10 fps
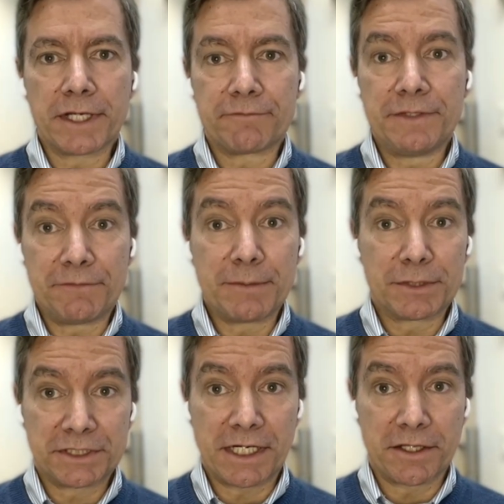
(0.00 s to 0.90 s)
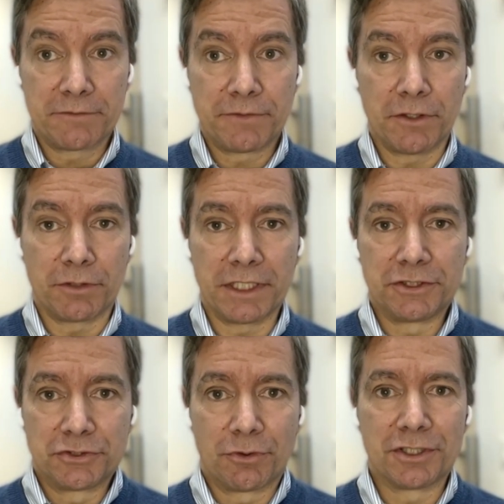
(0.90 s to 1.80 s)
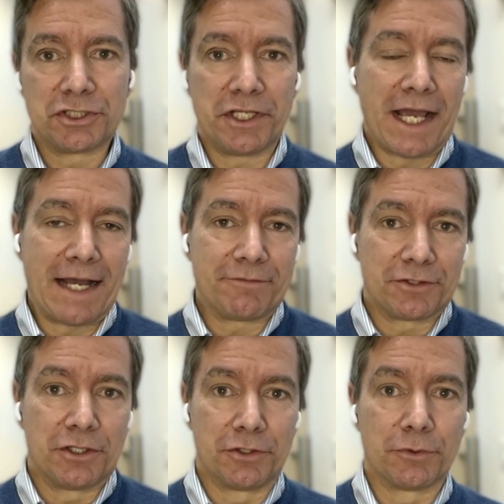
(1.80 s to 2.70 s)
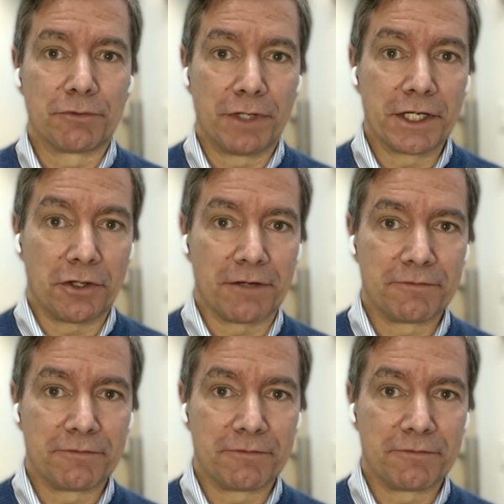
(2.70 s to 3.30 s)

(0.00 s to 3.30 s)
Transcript: get fifty percent of the vote in Georgia, you have to go to a runoff.